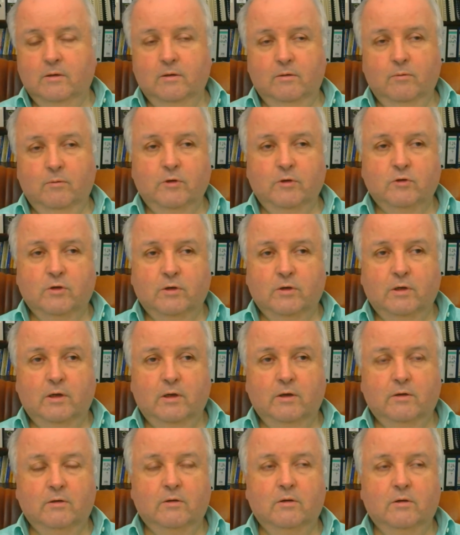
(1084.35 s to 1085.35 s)
which I
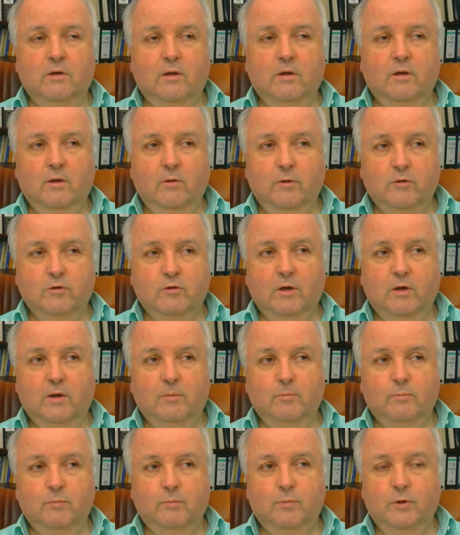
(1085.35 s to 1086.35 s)
did, which I
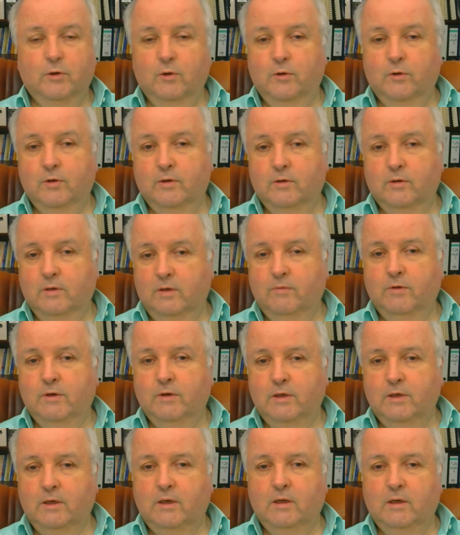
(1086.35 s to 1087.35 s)
put on
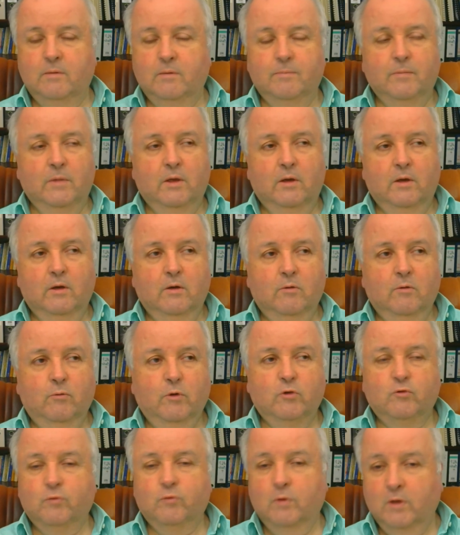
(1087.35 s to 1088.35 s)
DVD,
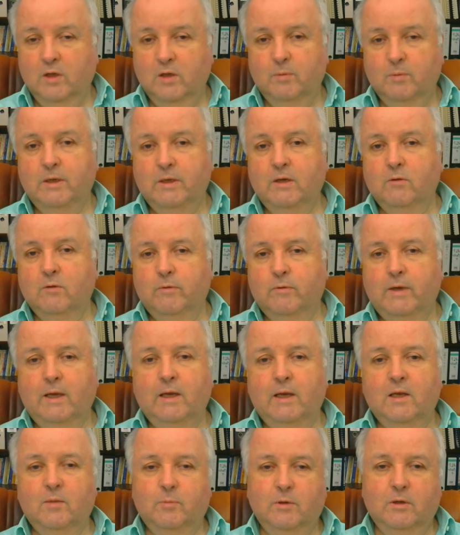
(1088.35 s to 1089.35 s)
which will be
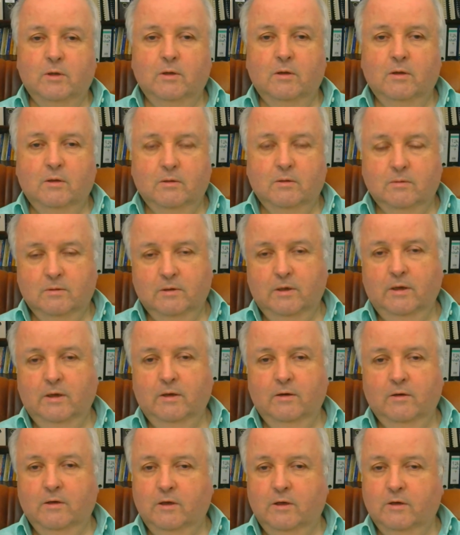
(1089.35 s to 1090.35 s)
available
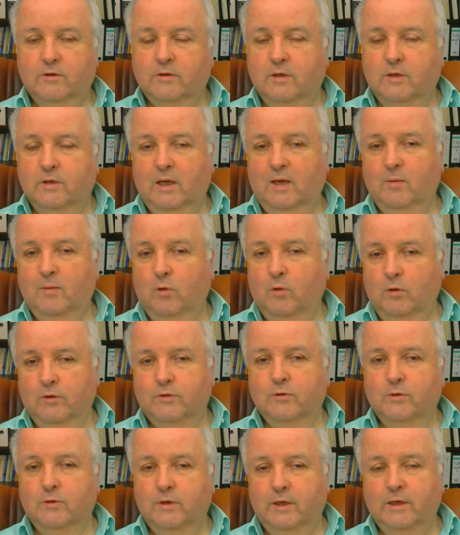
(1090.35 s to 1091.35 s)
in near time
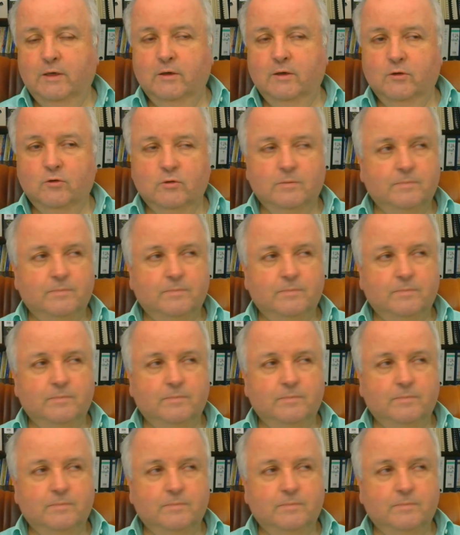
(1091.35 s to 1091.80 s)
also in English.